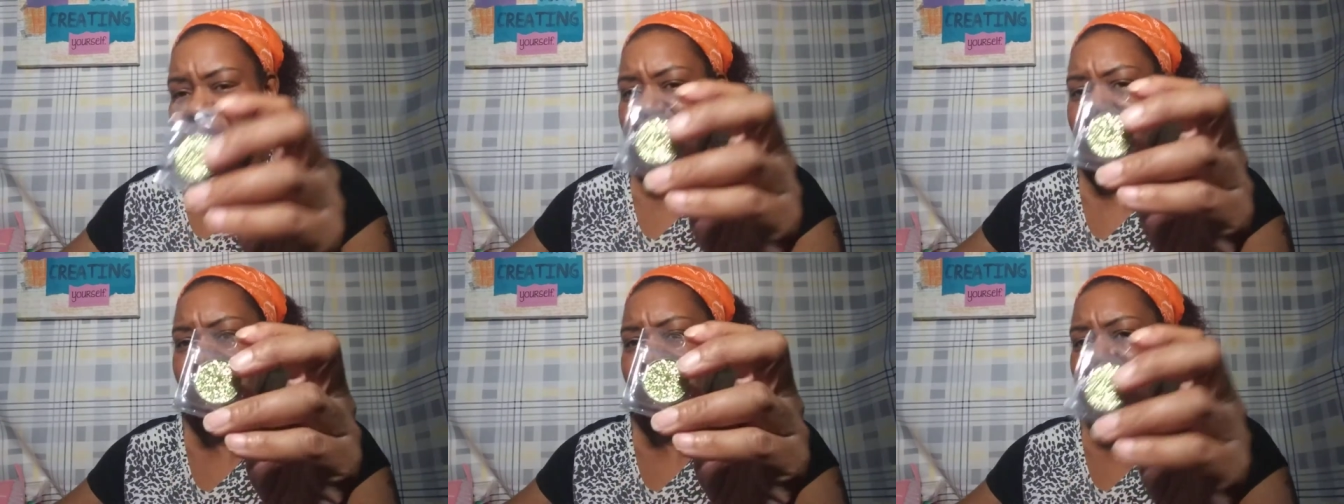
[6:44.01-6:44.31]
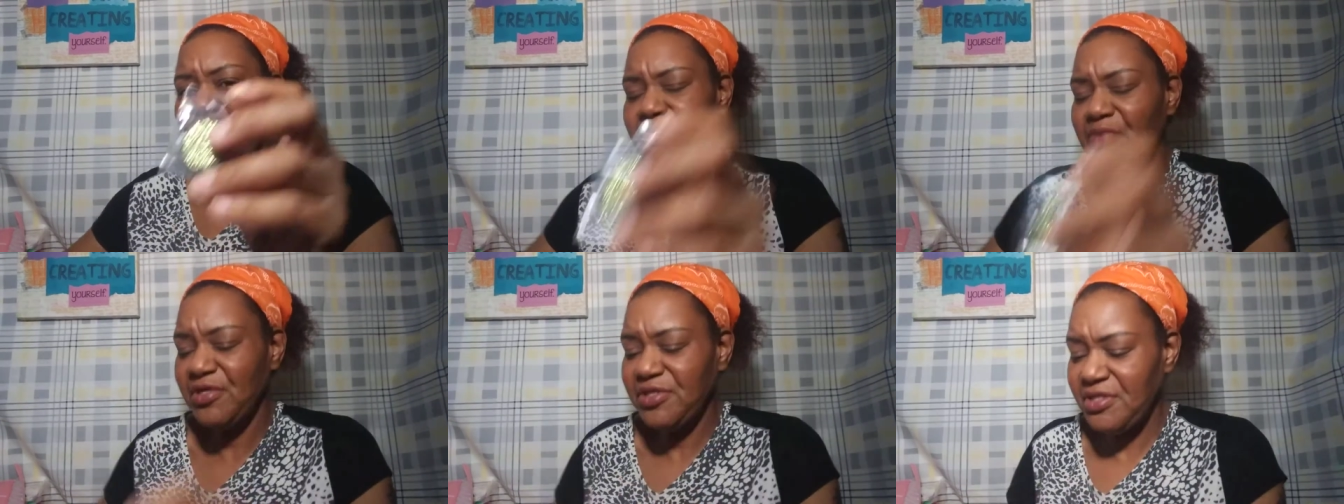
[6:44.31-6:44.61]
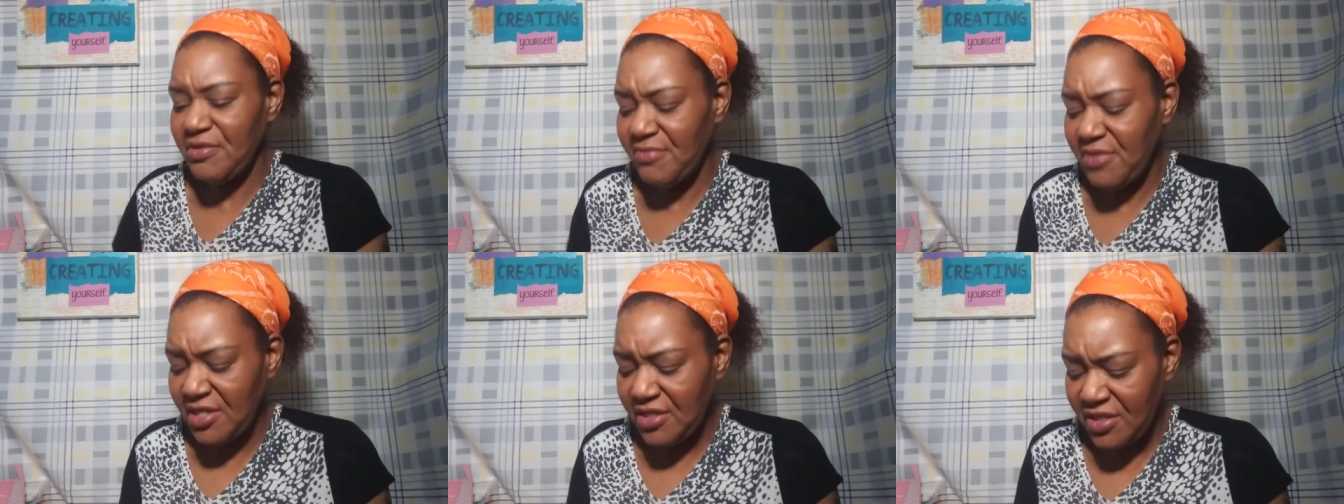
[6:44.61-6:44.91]
So I'm going to put
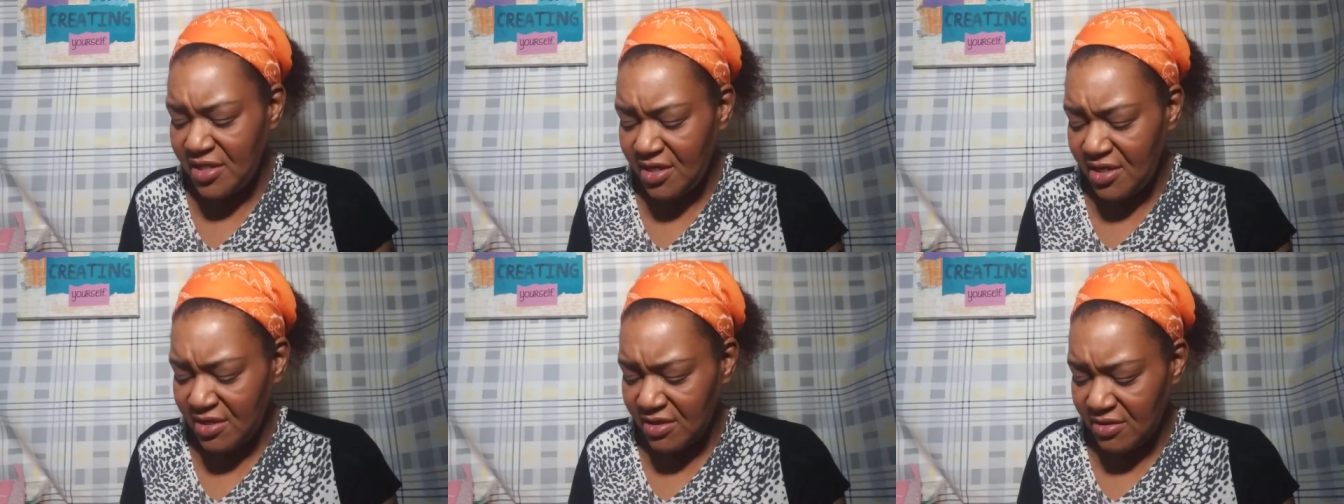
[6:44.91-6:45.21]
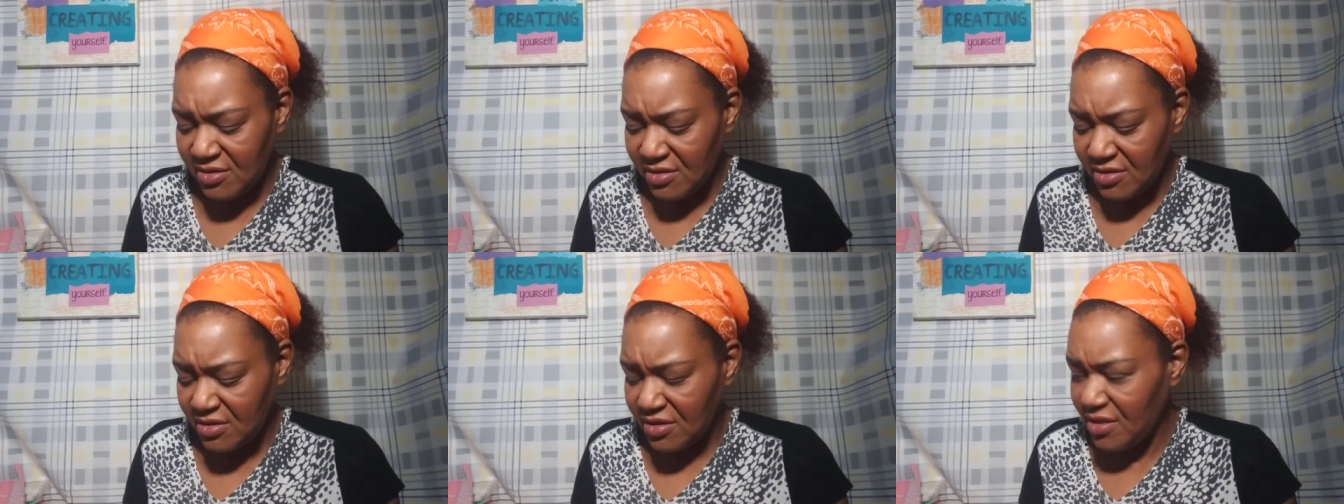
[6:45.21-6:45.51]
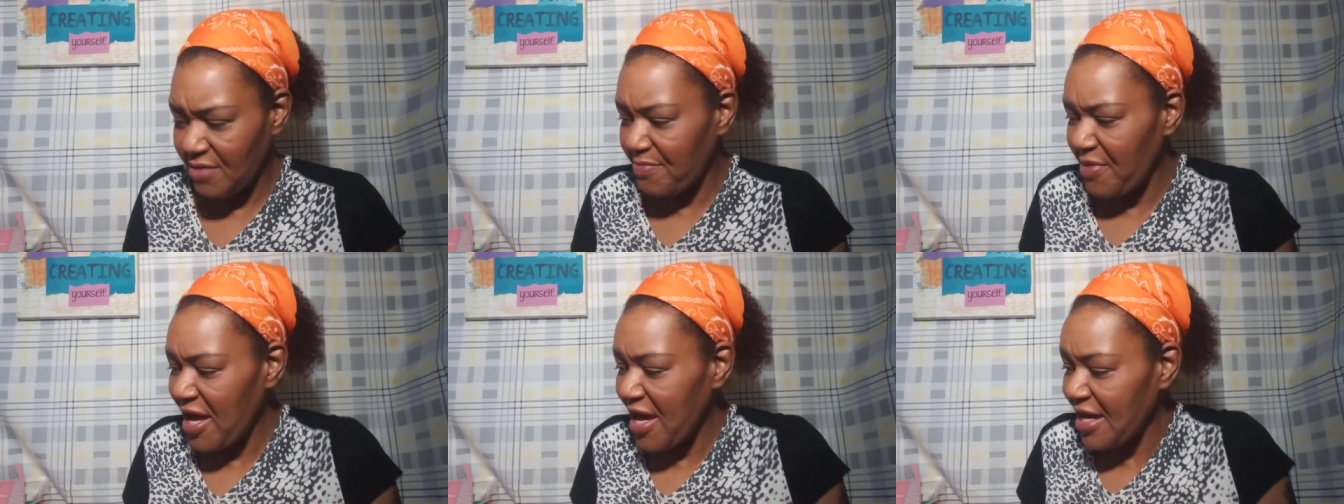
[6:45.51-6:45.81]
them in the,
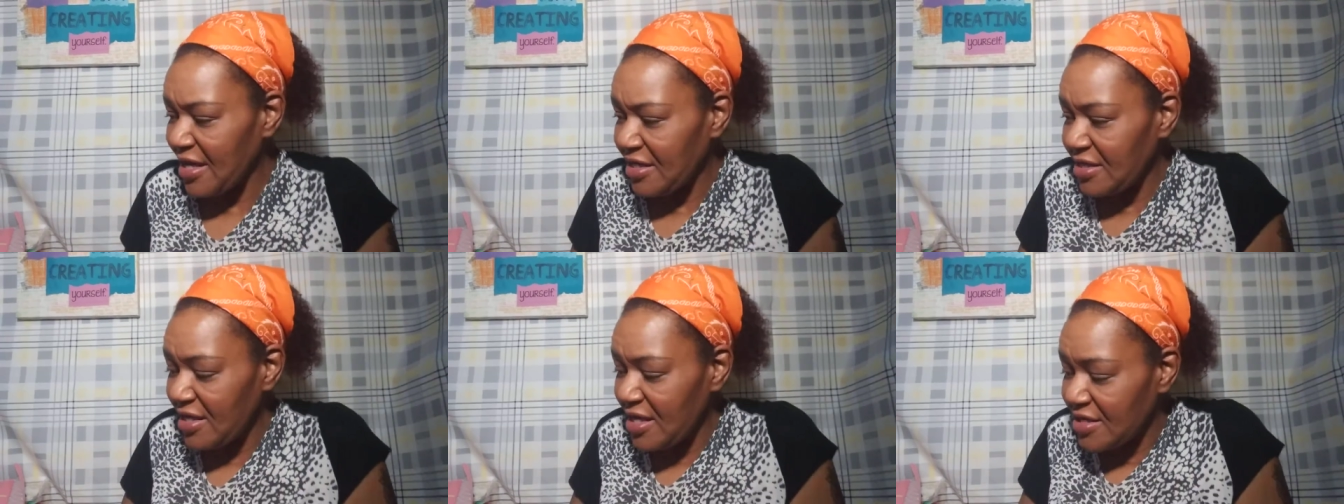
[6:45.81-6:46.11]
the pan